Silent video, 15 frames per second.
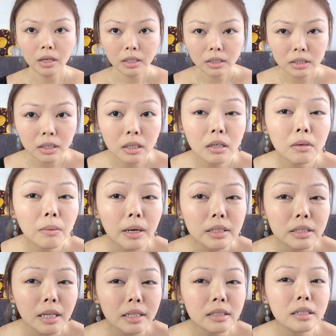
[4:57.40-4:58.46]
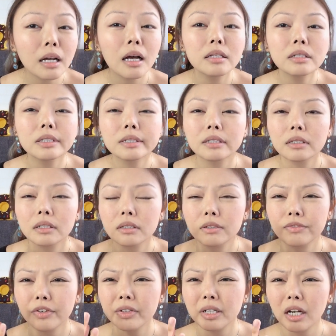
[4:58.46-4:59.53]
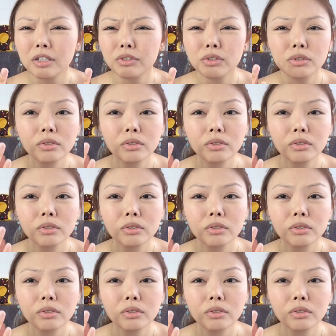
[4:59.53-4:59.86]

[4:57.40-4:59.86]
So So once that's done, you can see it's very natural.